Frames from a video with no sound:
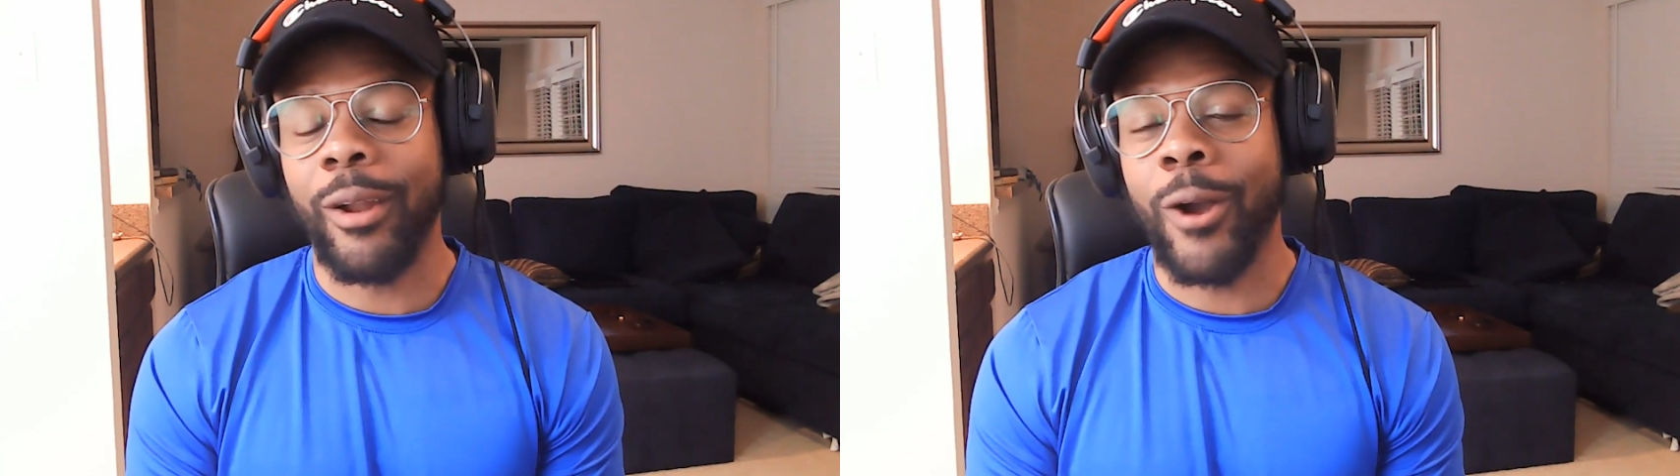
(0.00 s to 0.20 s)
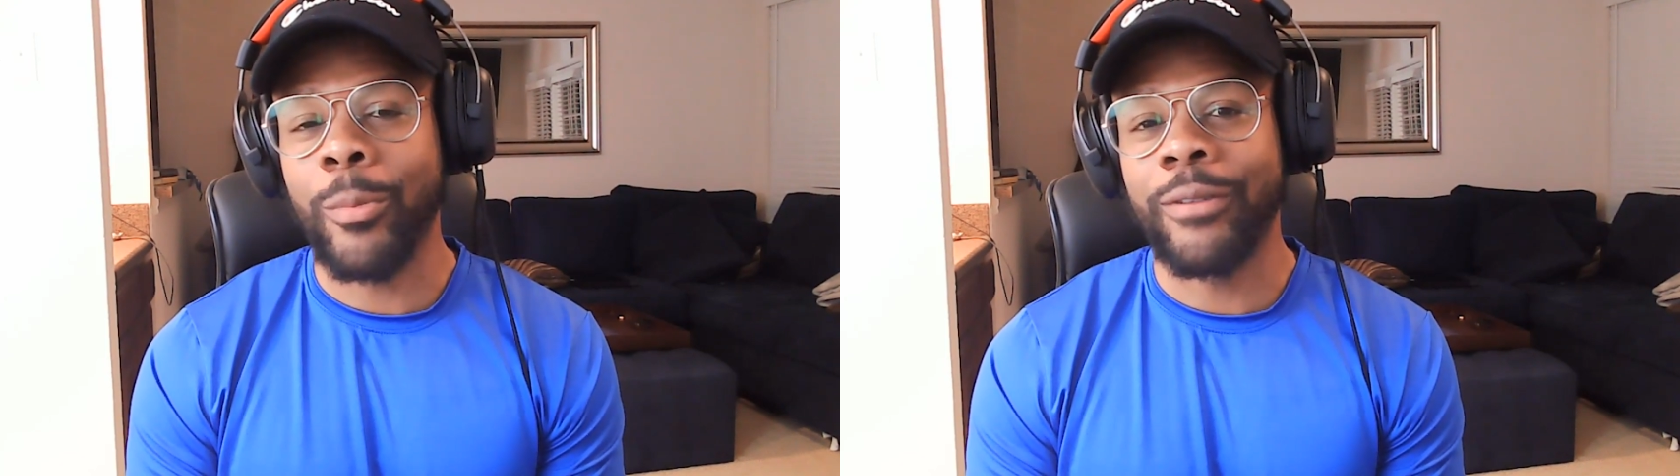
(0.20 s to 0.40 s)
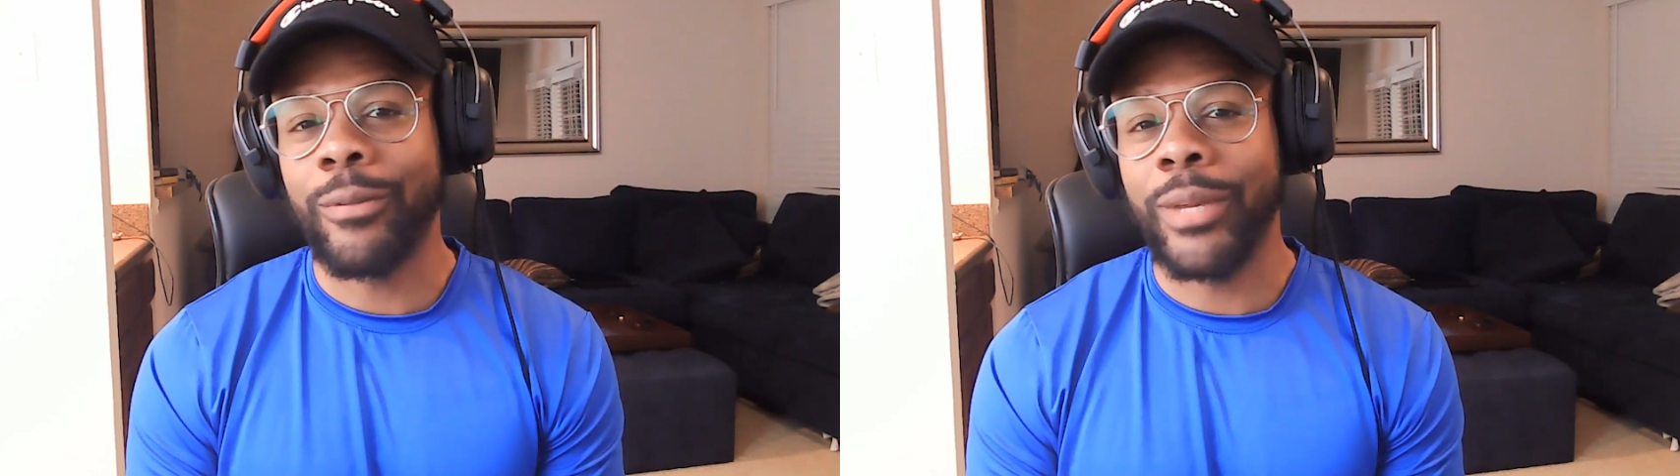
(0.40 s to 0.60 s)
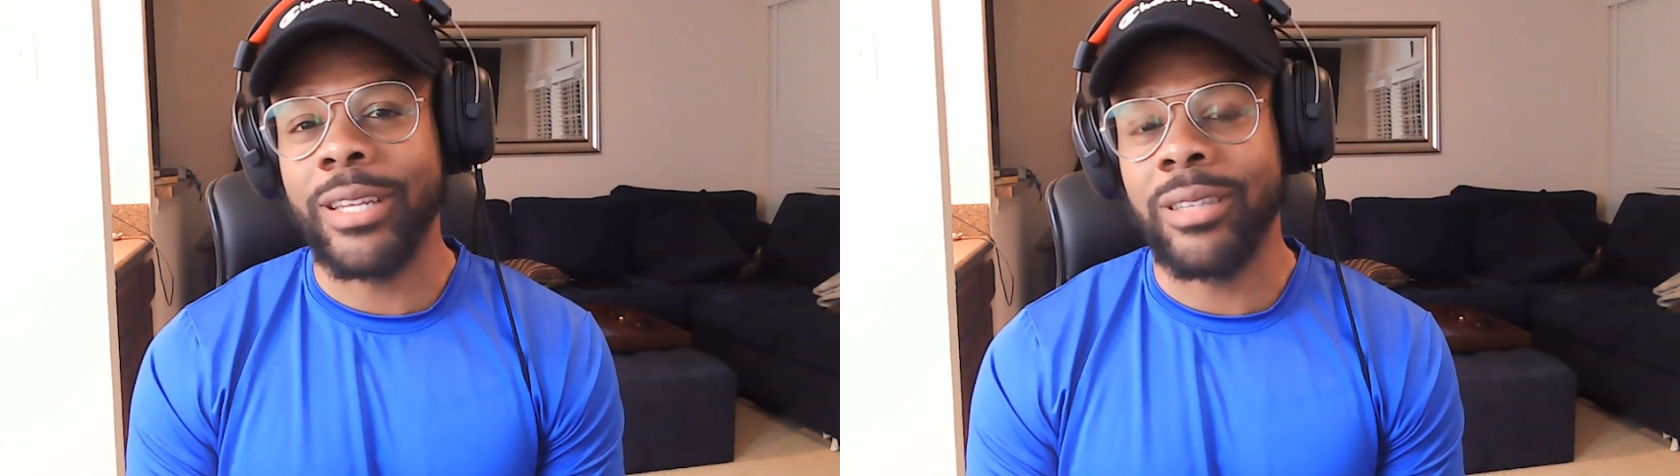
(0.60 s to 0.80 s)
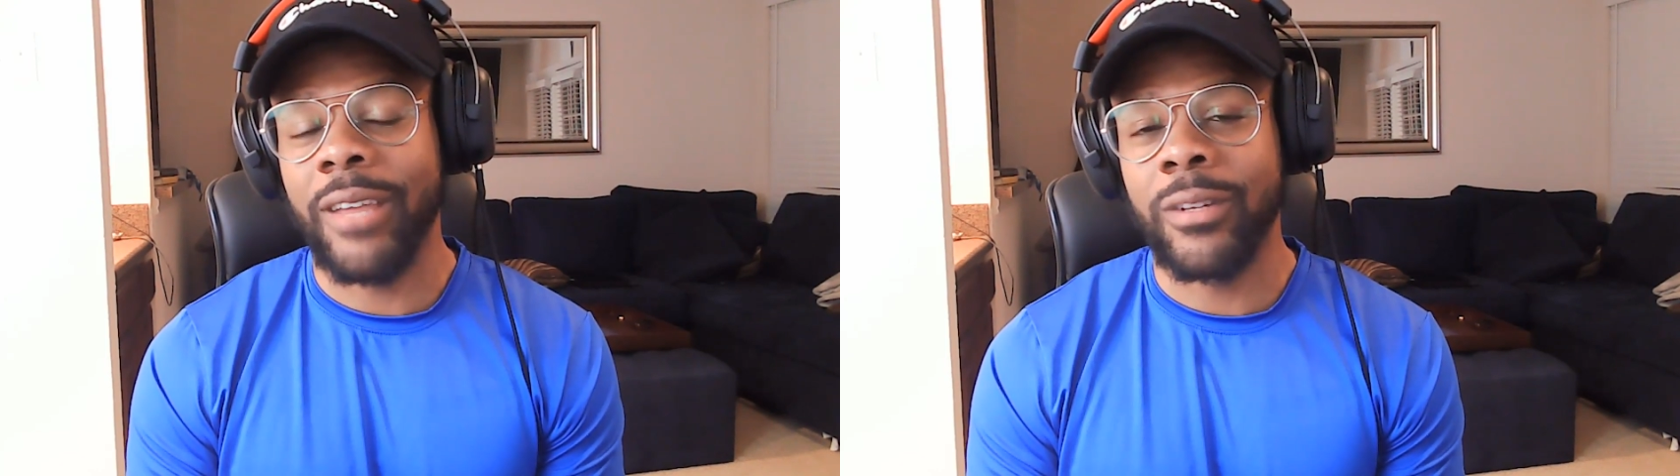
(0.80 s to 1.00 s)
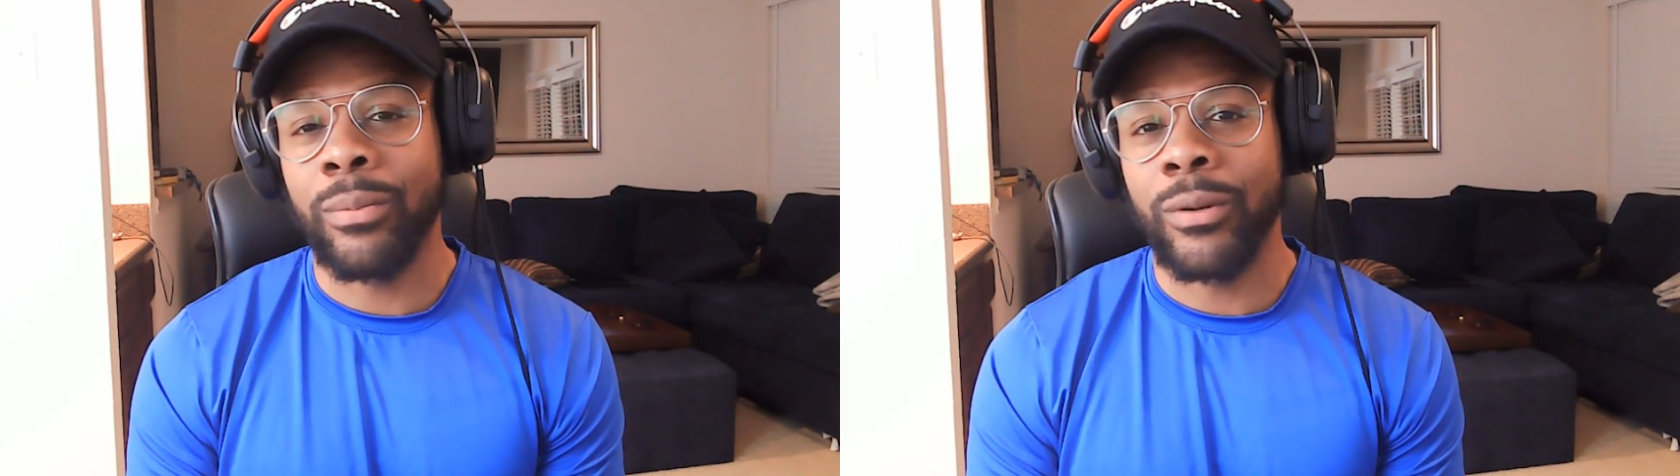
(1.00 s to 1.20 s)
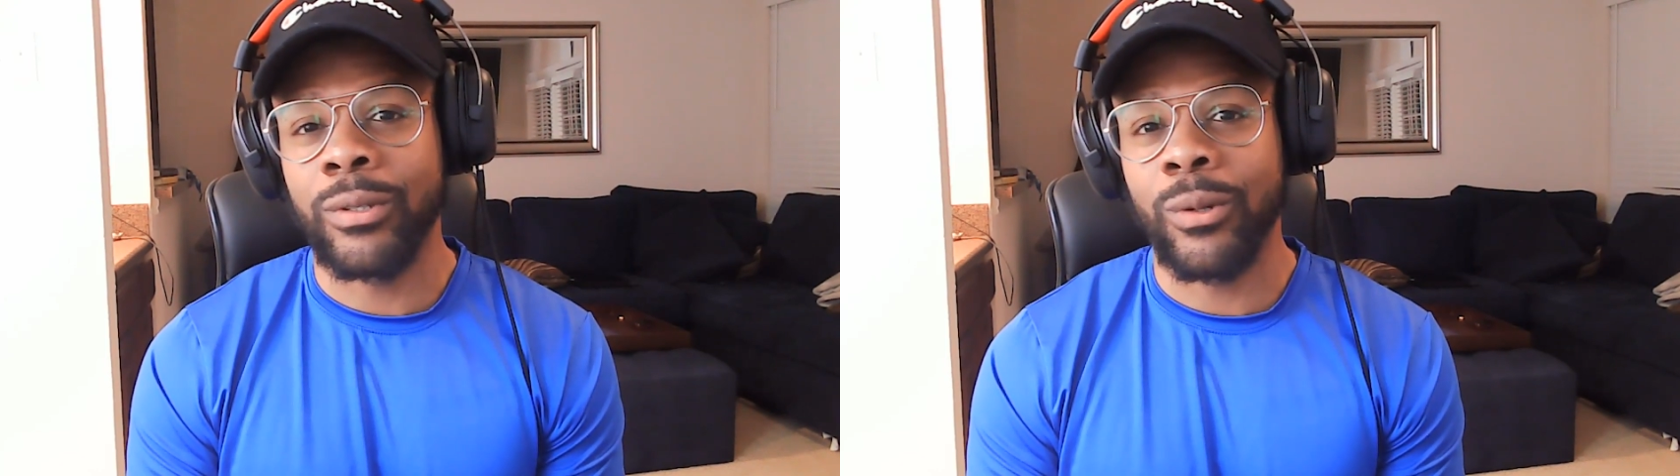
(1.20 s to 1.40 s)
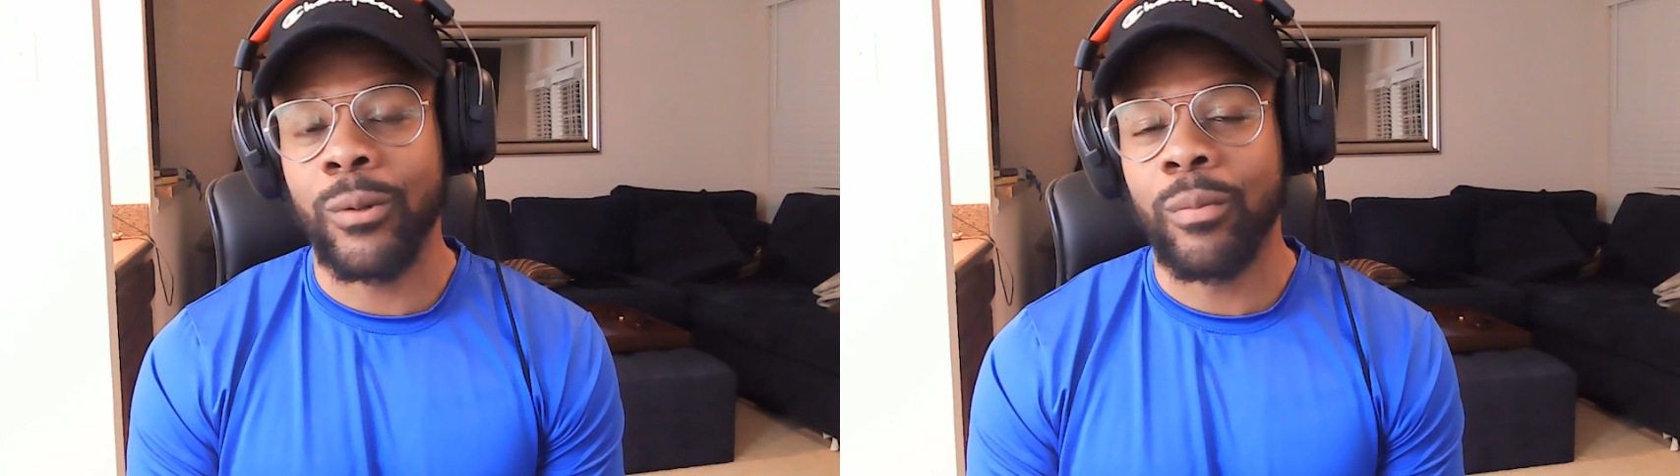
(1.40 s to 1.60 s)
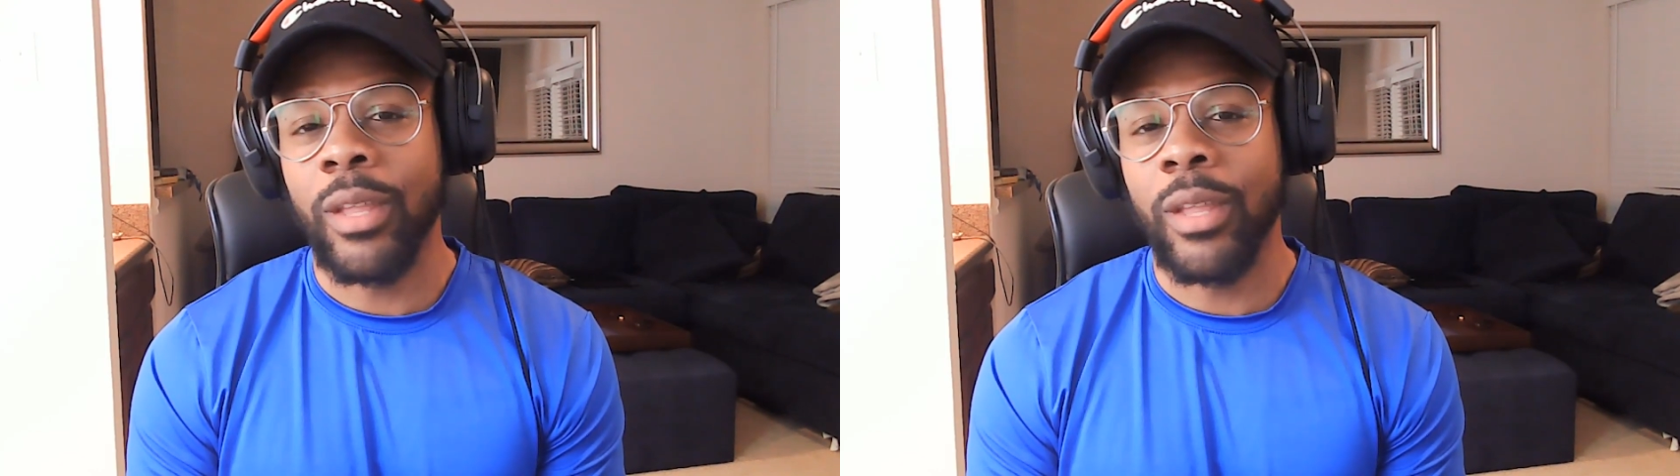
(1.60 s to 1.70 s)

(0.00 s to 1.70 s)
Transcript: Armin for being a slave to Bertolt.